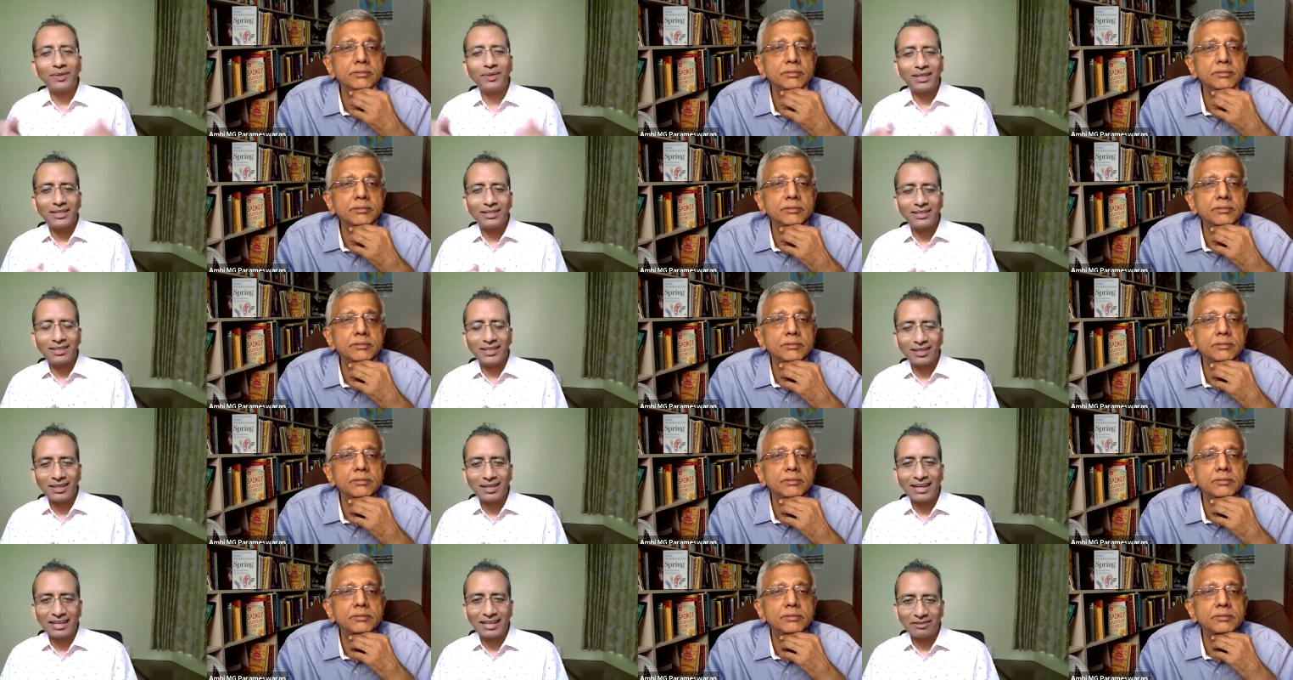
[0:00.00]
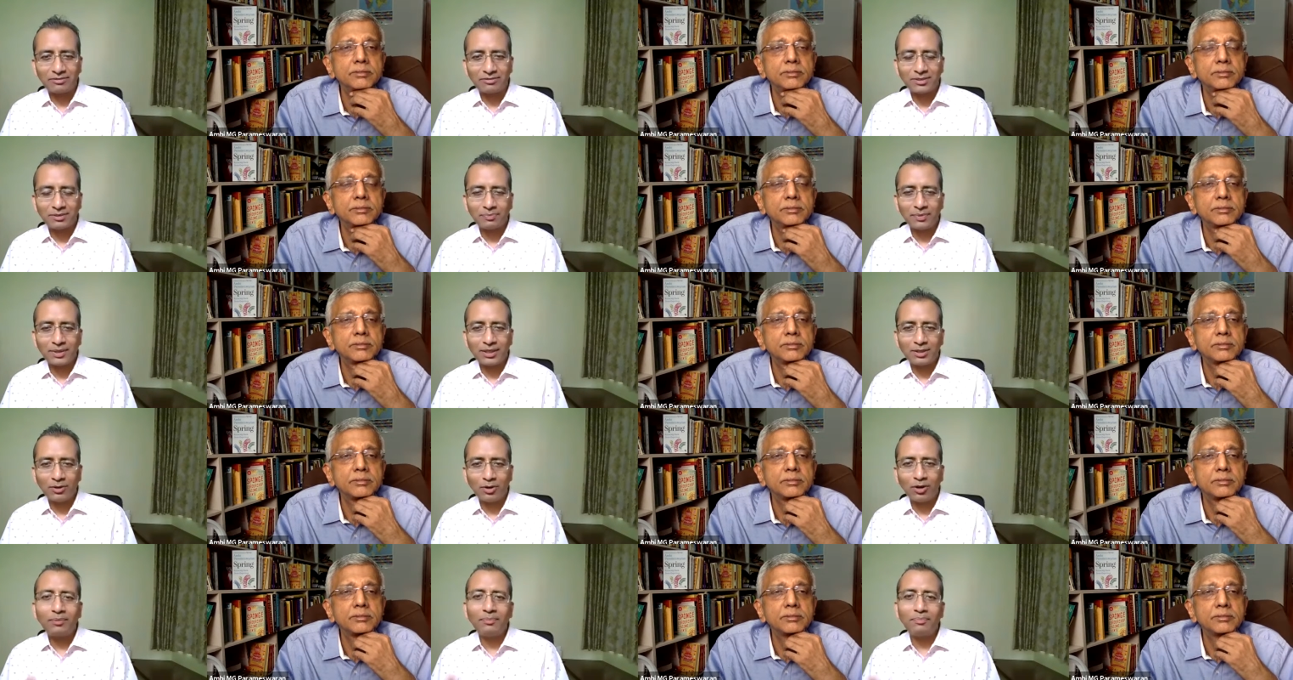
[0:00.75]
Speaker 1: people in their lives,
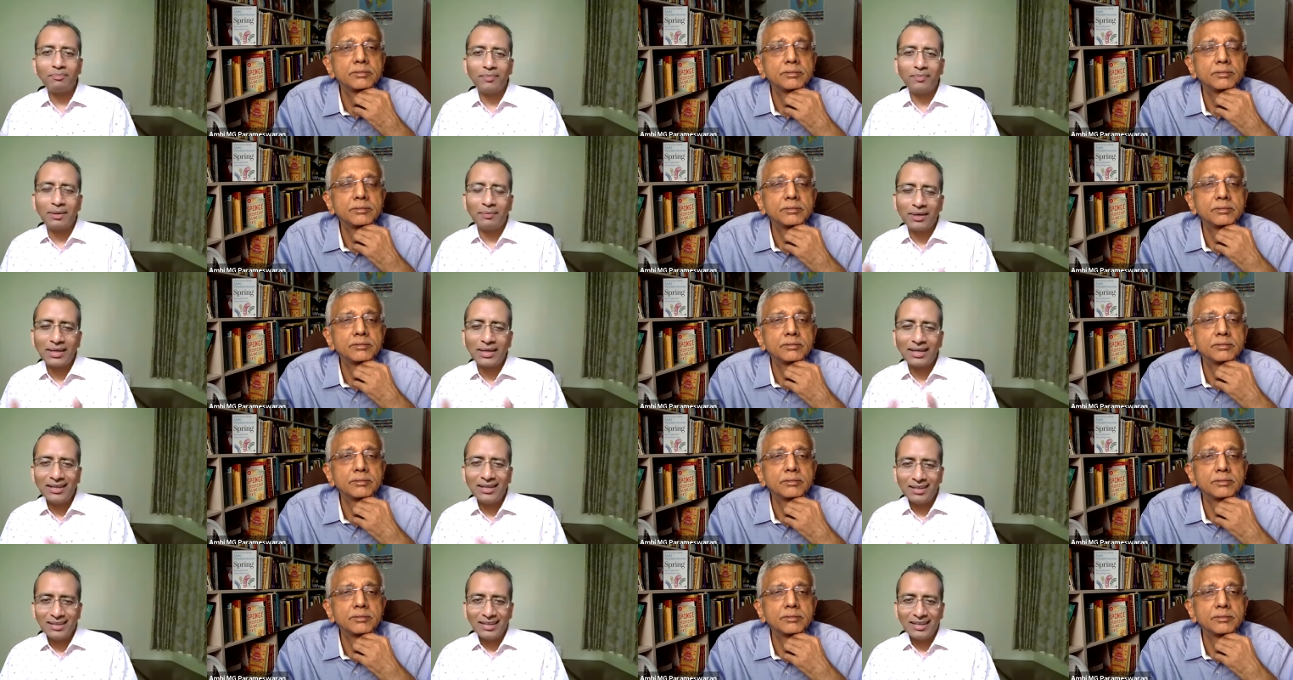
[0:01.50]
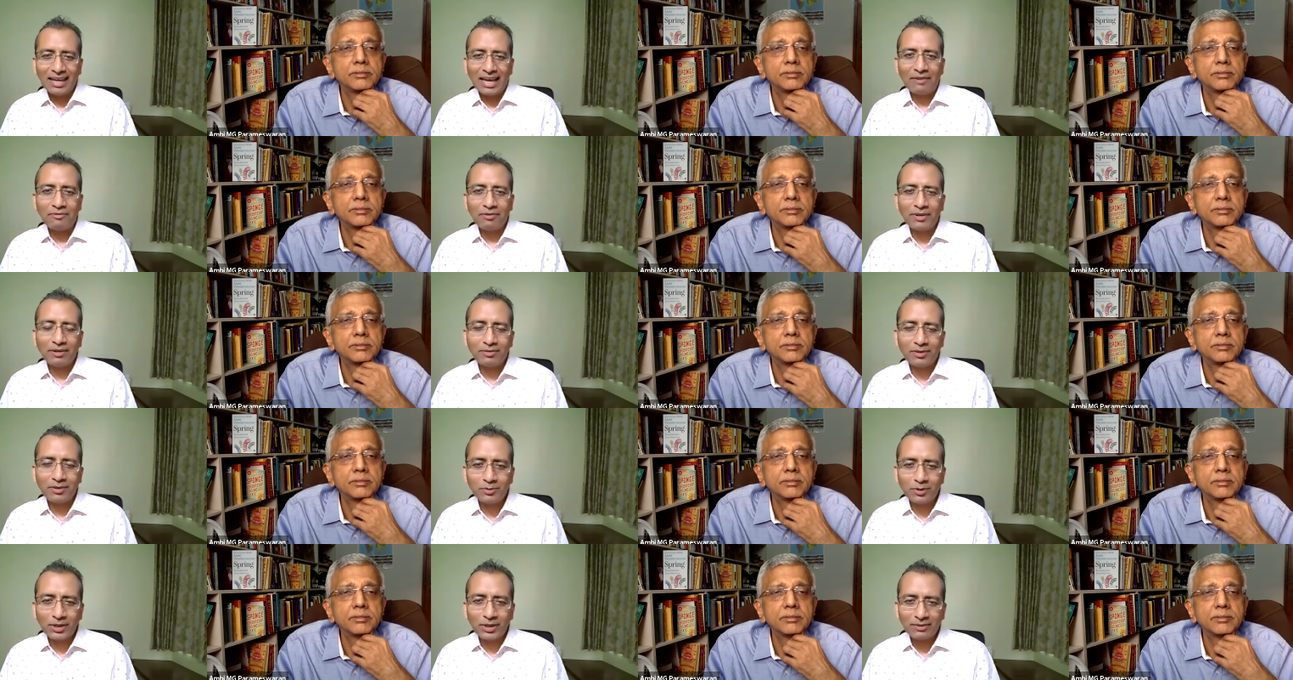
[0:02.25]
but not maybe
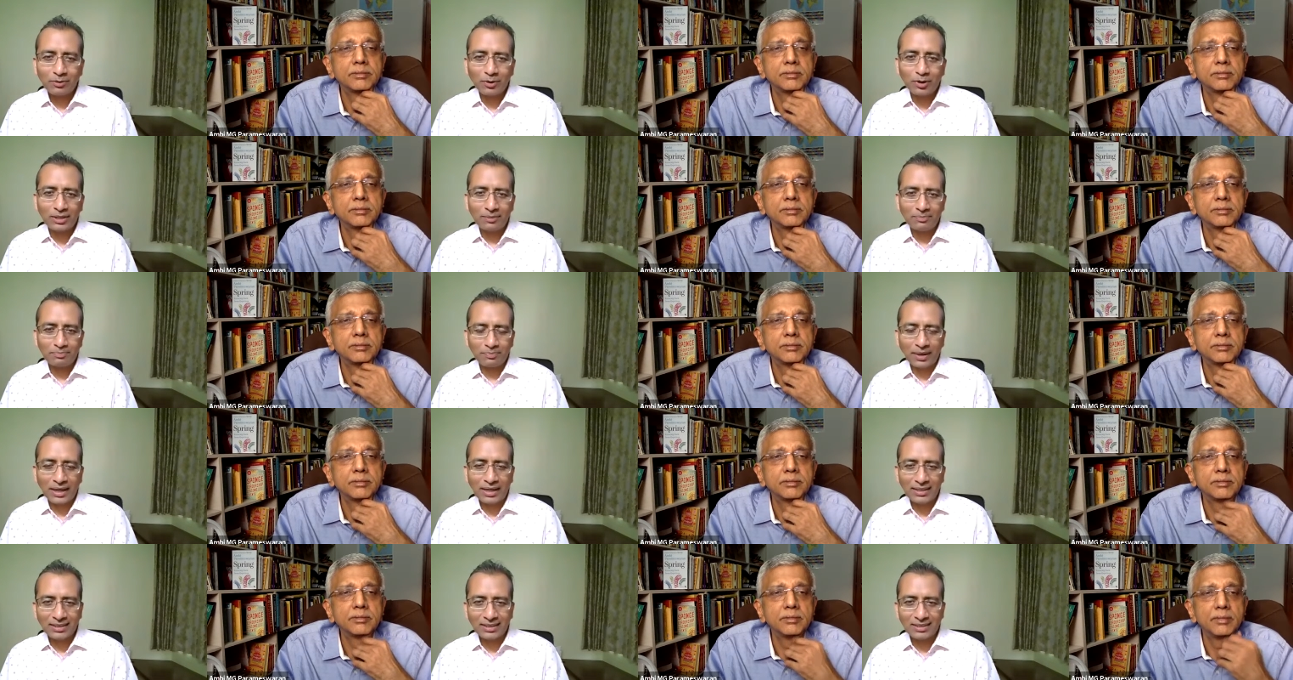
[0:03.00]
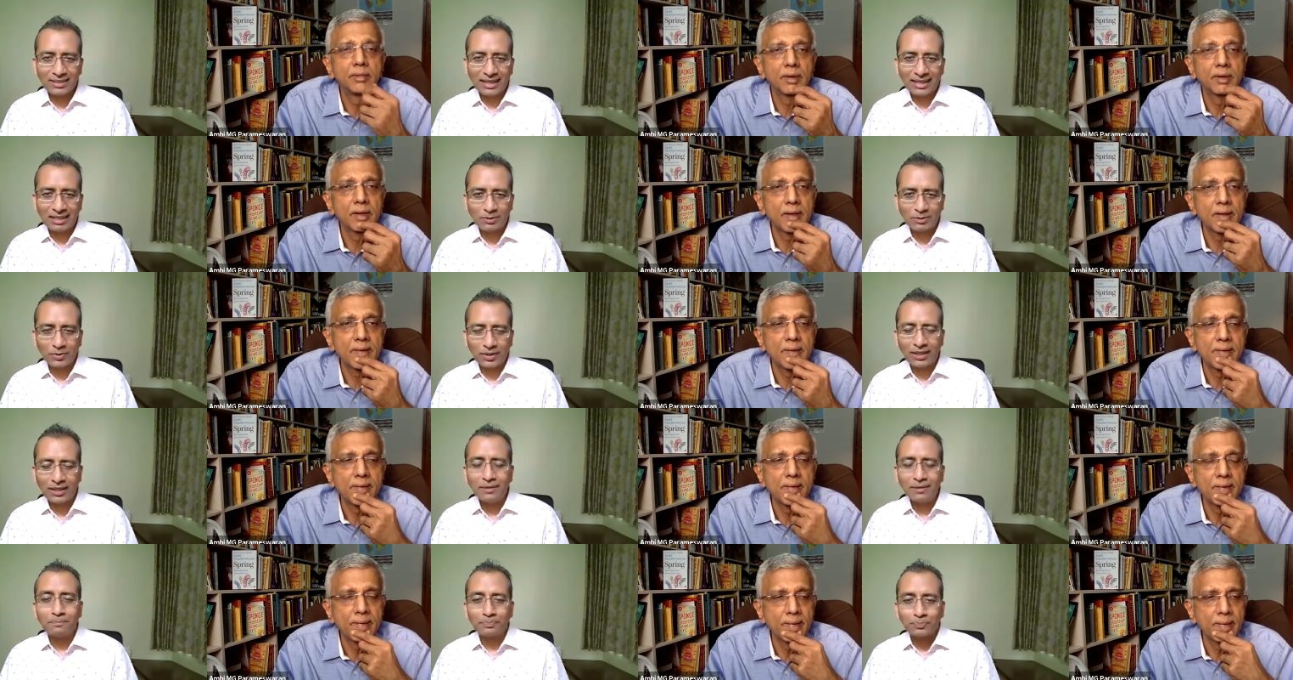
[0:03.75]
everyone would have got impacted that
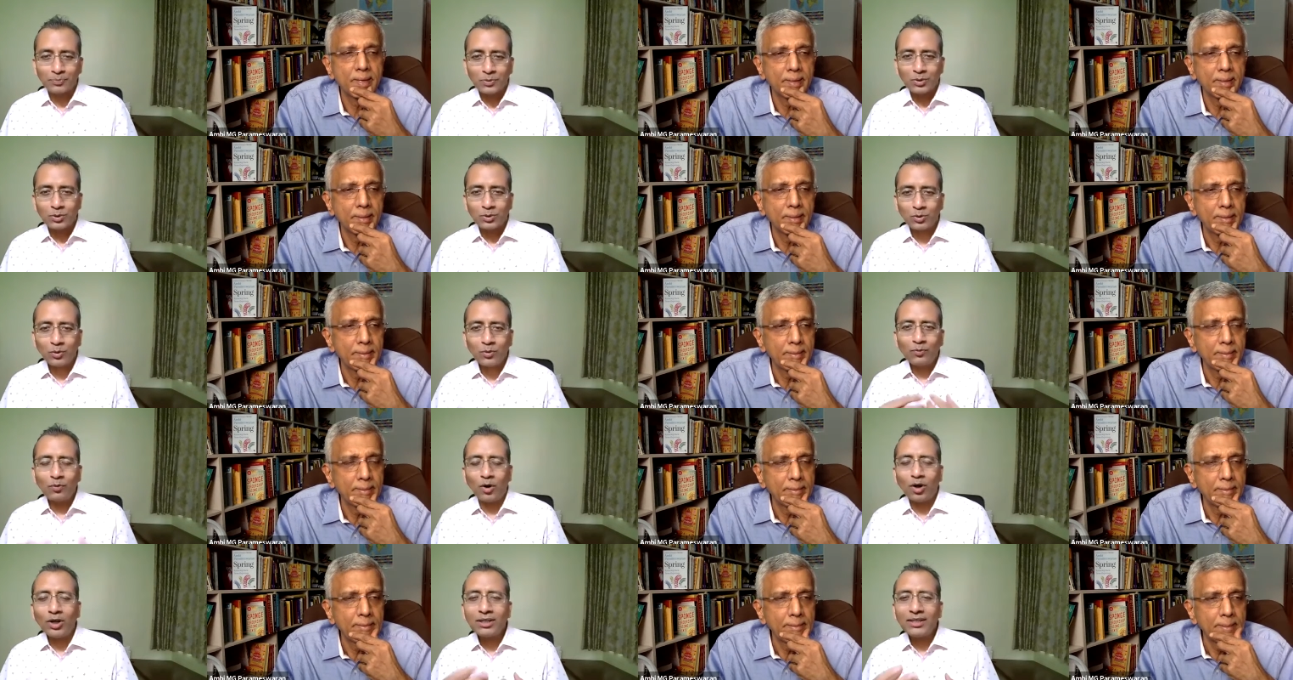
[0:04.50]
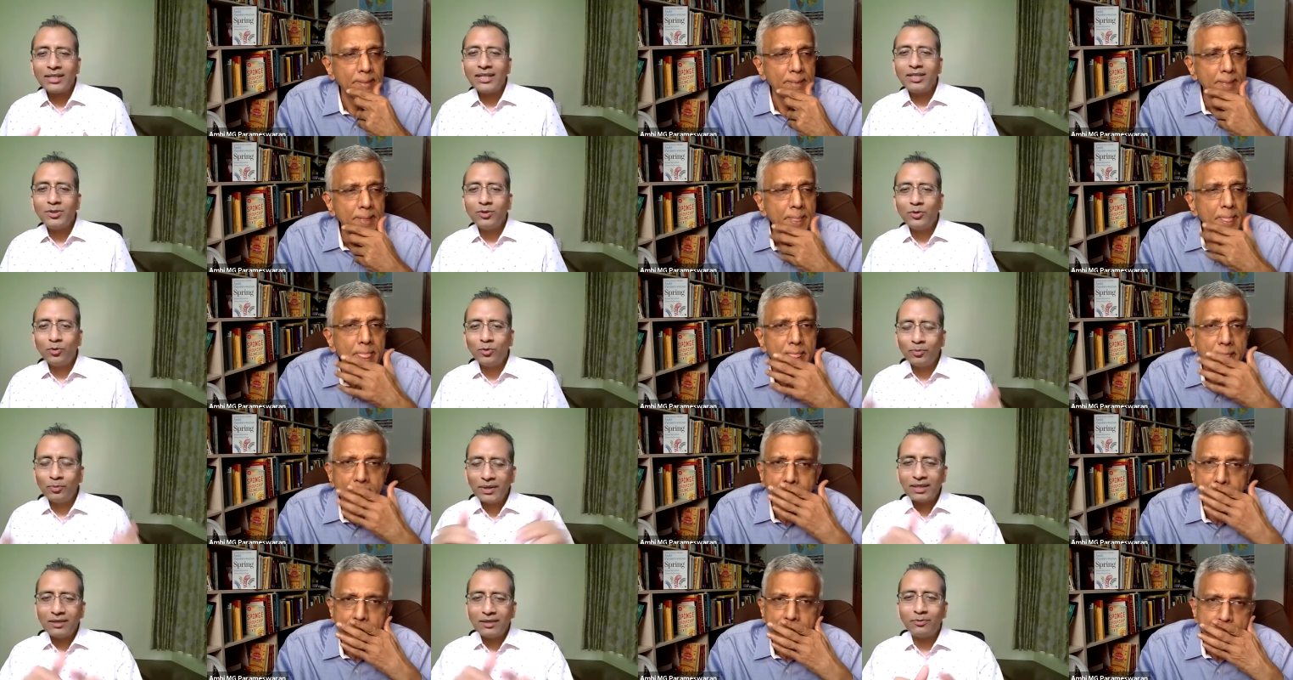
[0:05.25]
way. So what did
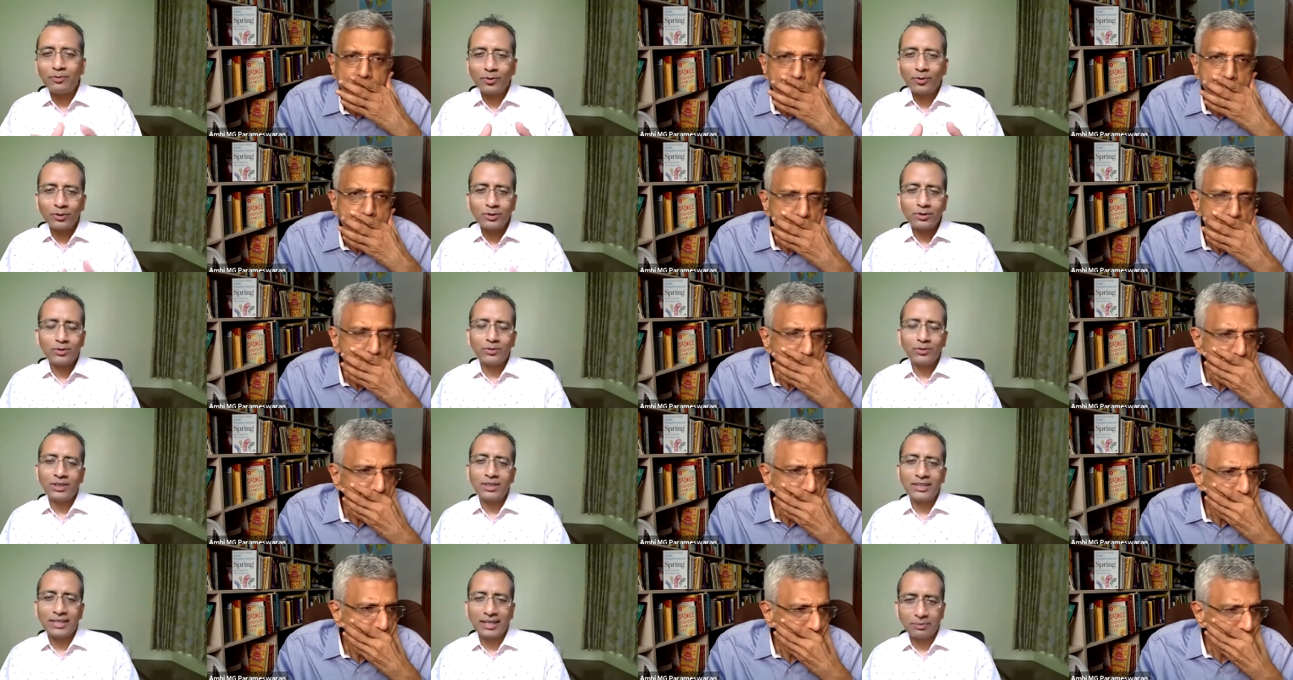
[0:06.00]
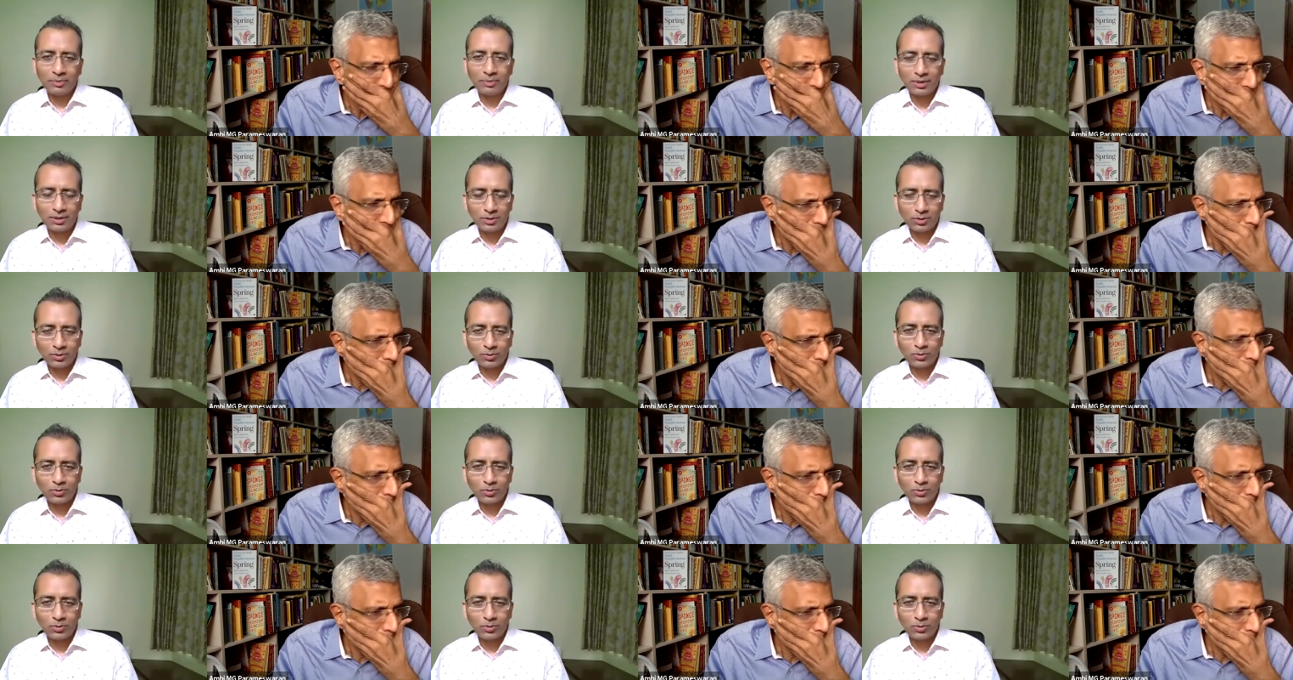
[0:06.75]
you bring forth to the table